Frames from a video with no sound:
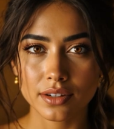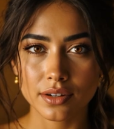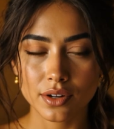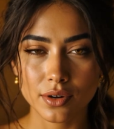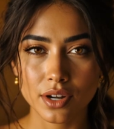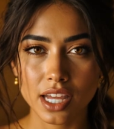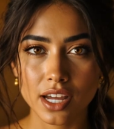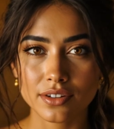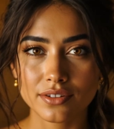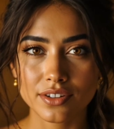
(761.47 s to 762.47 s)
You're allowed
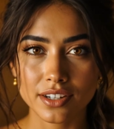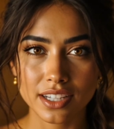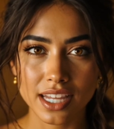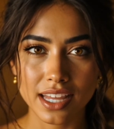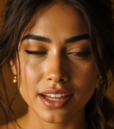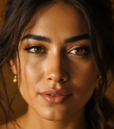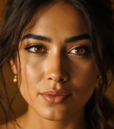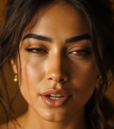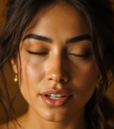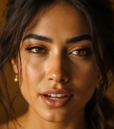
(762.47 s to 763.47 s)
to feel the ache of
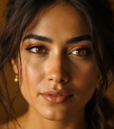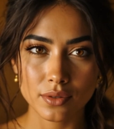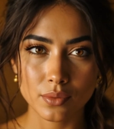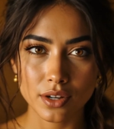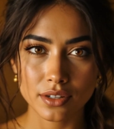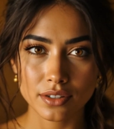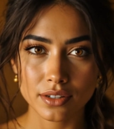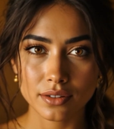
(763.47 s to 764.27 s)
what never was.